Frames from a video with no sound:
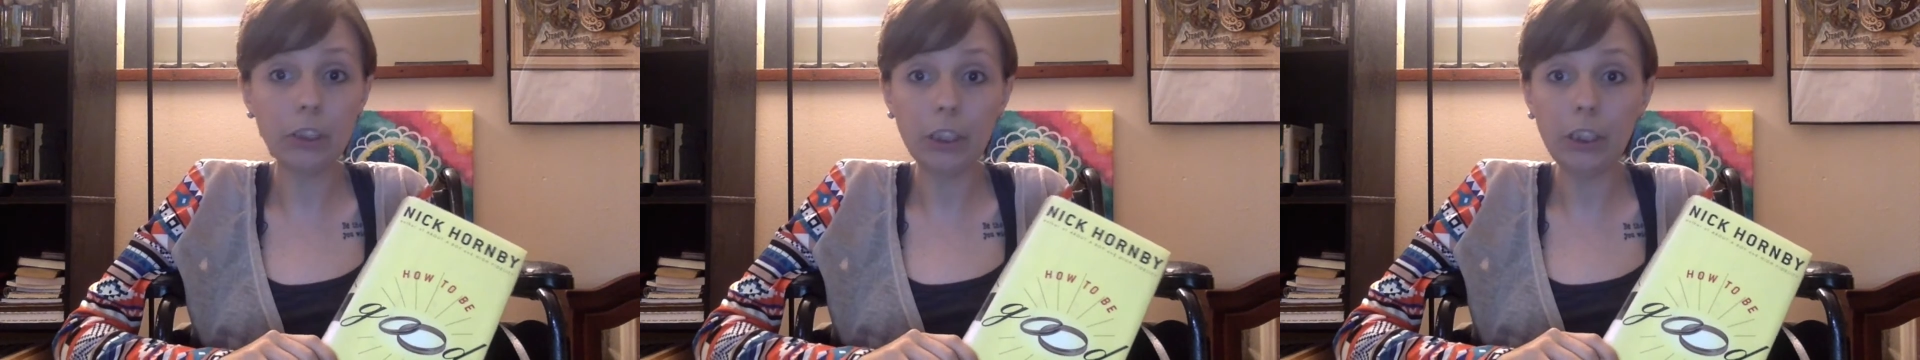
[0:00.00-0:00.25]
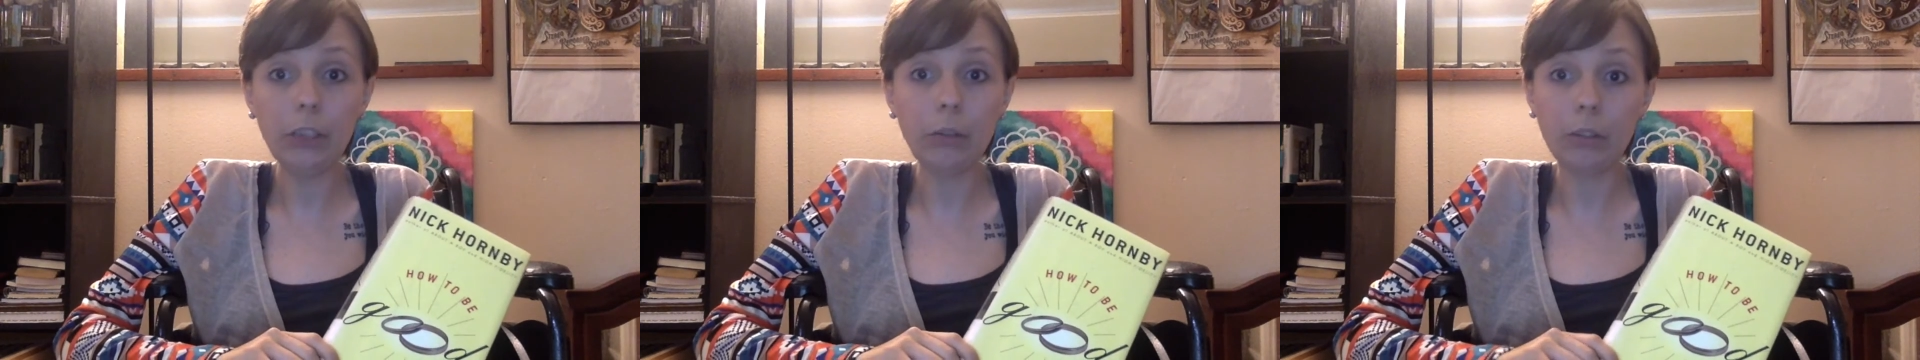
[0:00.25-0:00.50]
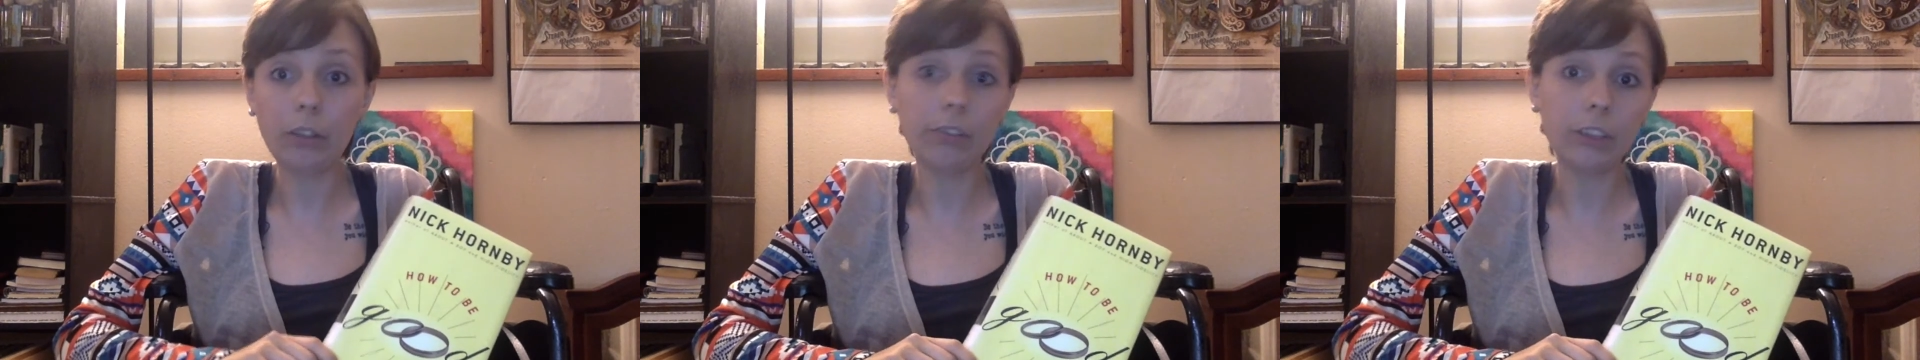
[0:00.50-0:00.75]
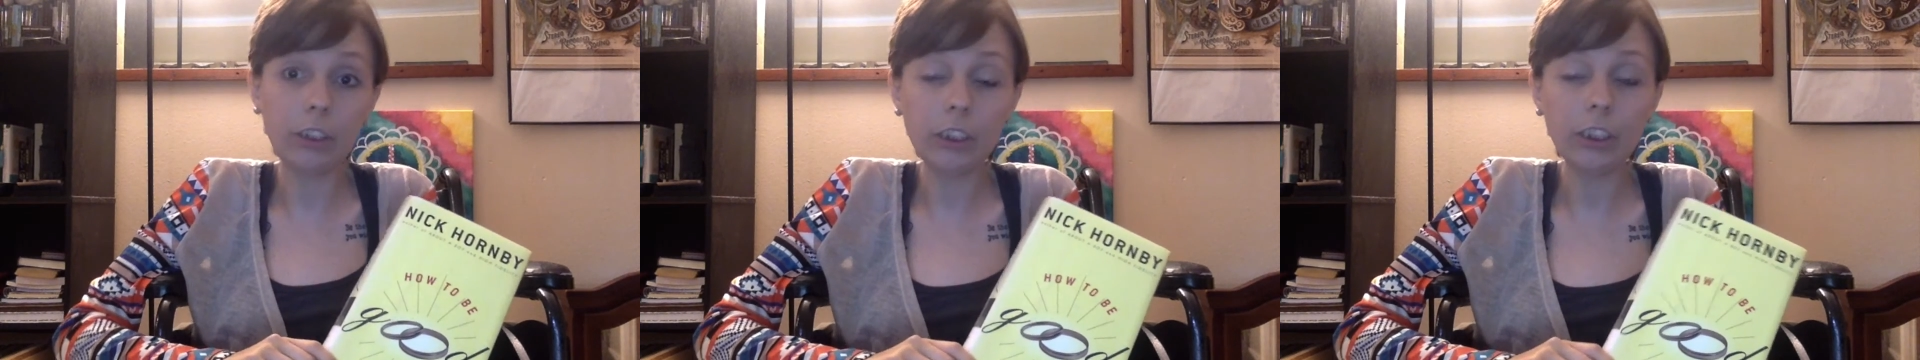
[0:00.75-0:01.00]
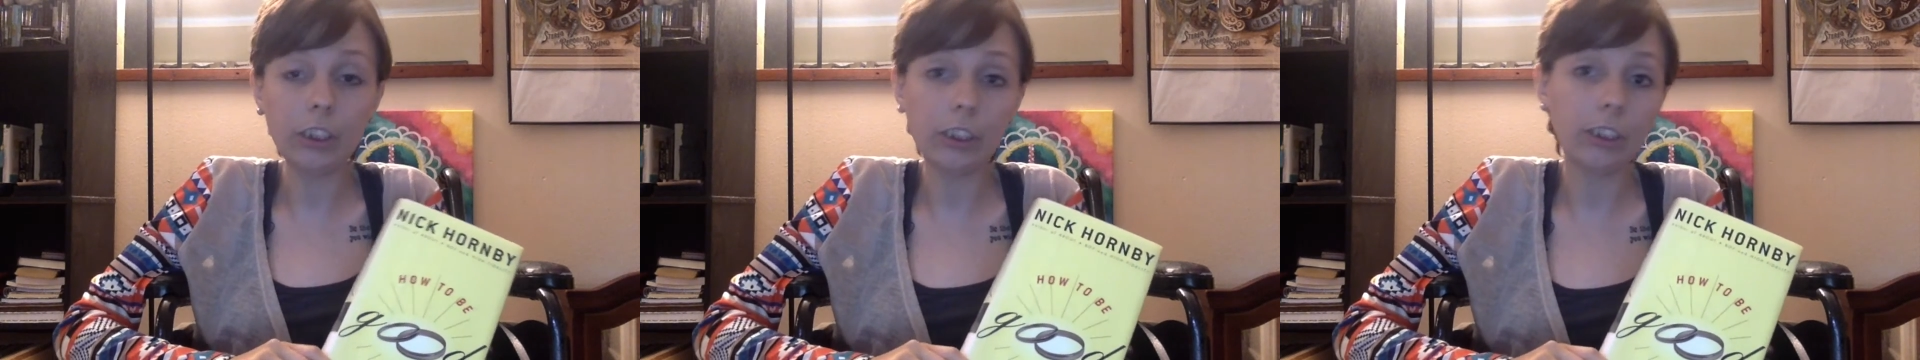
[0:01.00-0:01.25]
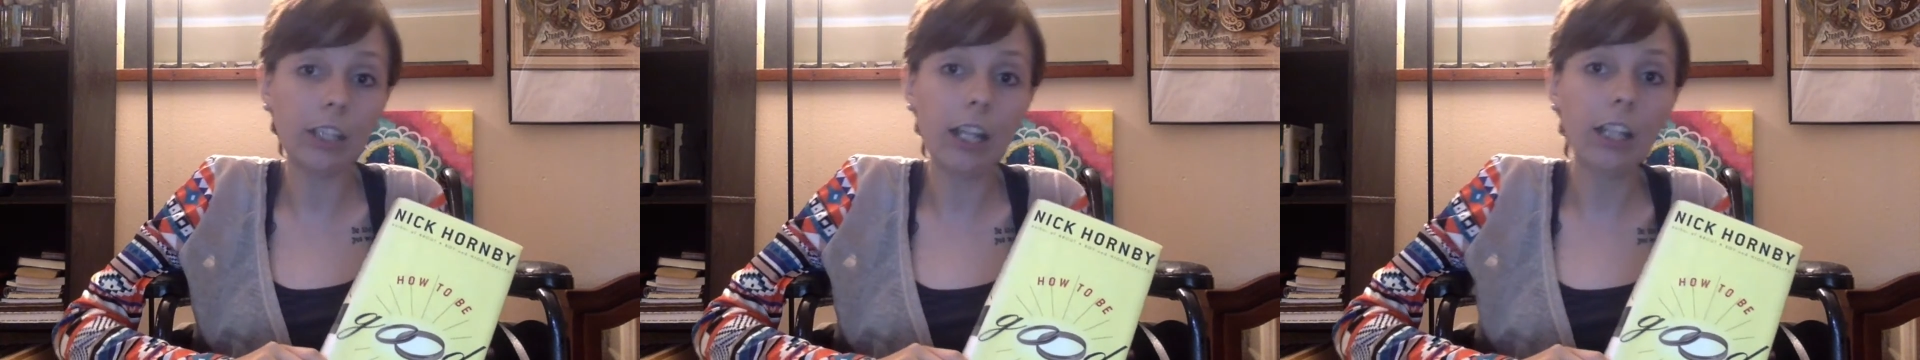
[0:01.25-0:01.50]
to do, or she
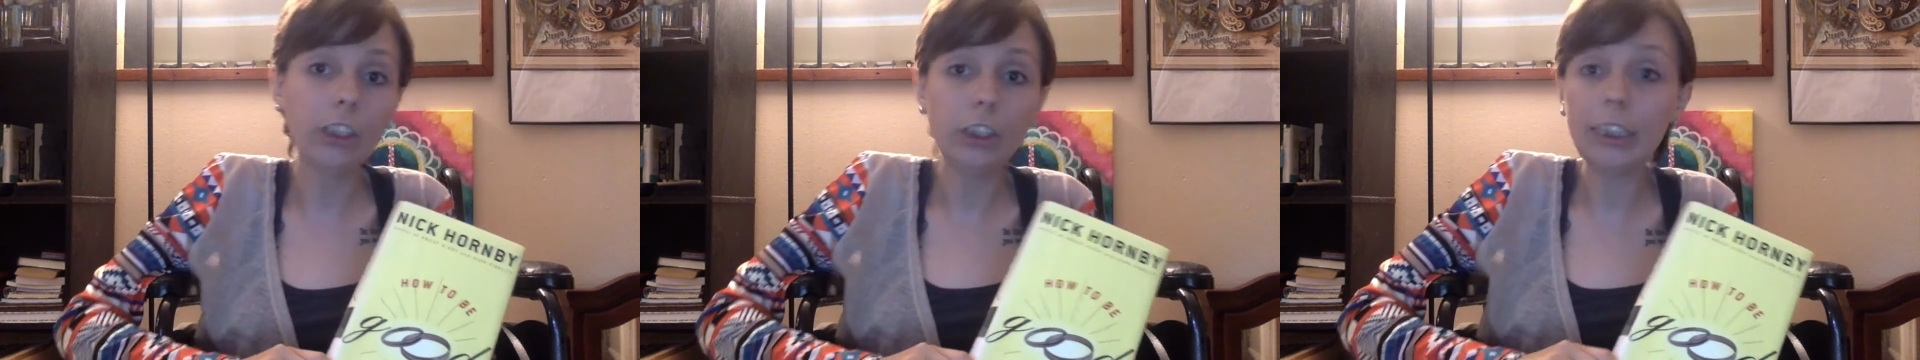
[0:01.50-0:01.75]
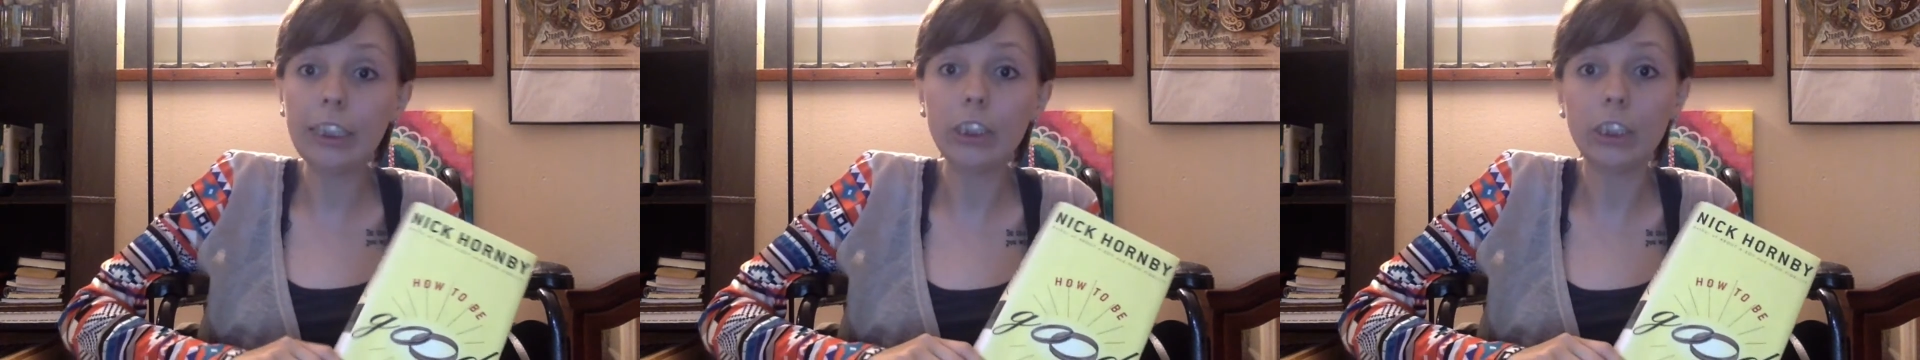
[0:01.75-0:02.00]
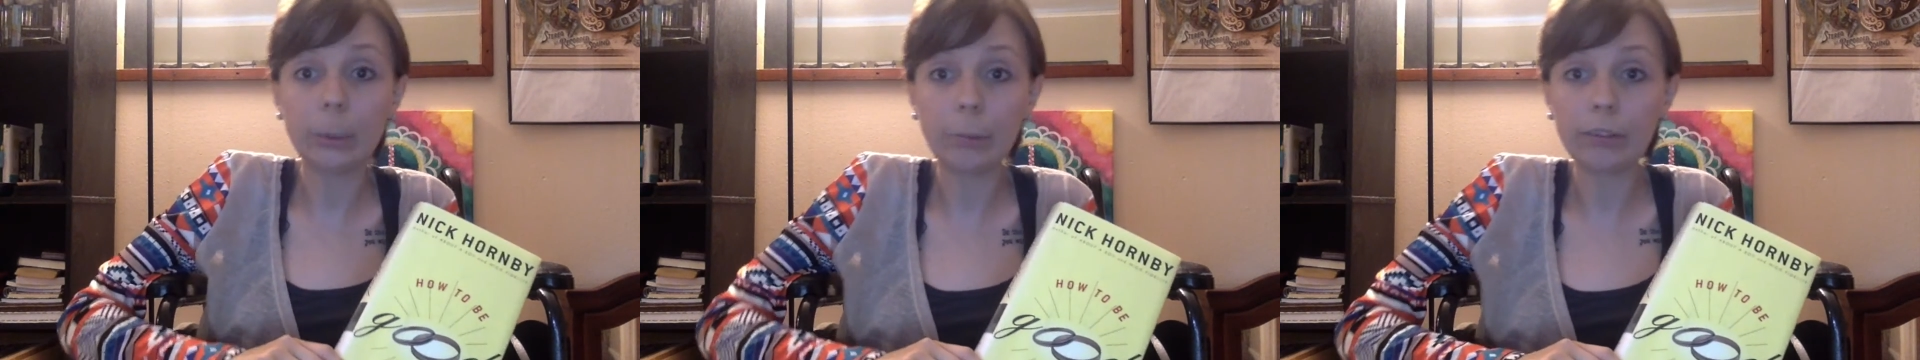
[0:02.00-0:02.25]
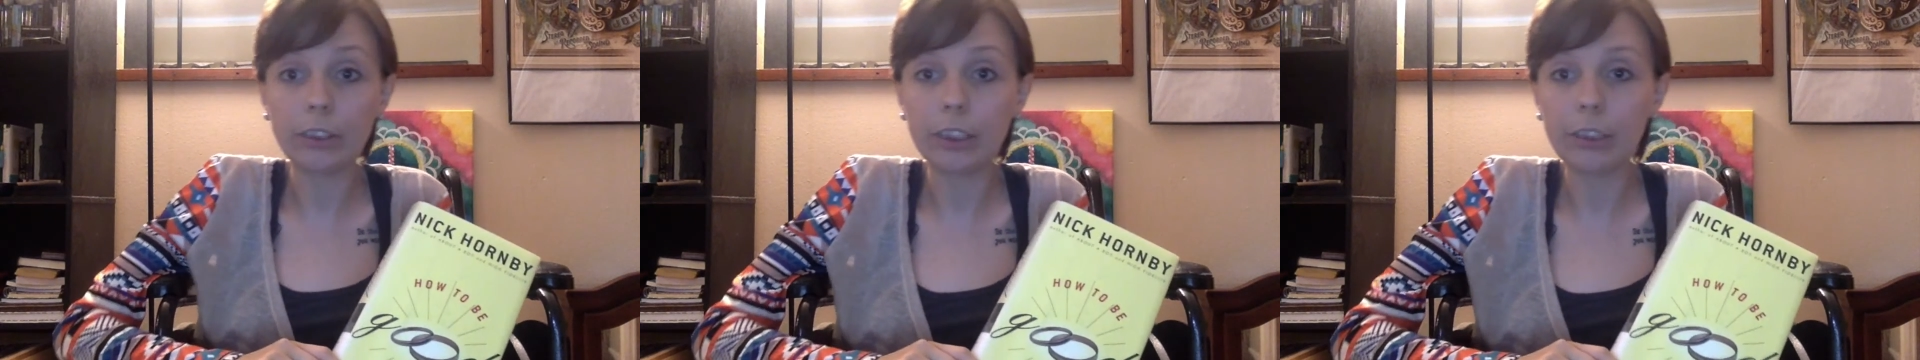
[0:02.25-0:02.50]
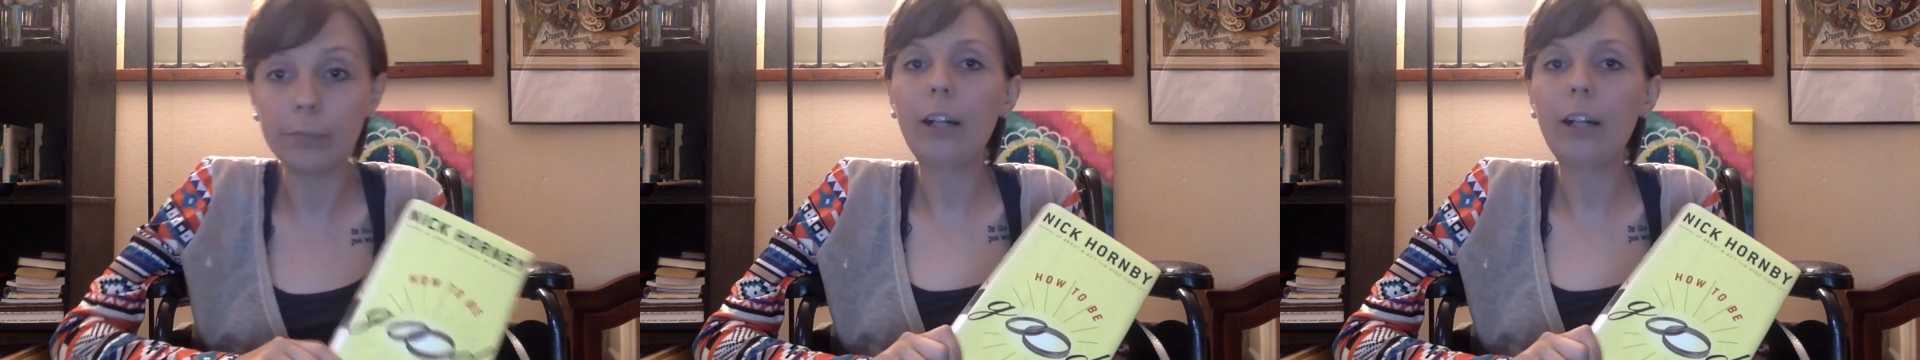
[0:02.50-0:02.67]
thinks she's supposed to do.